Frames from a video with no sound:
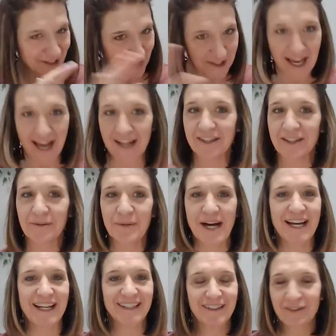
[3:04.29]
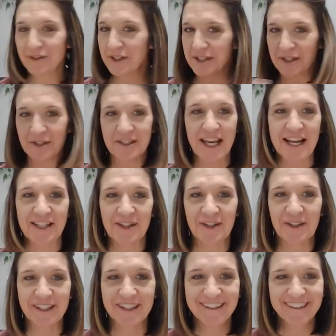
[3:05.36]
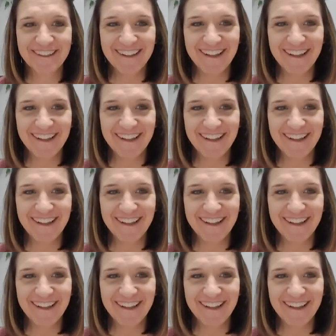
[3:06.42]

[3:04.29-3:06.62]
exactly why because it tastes good.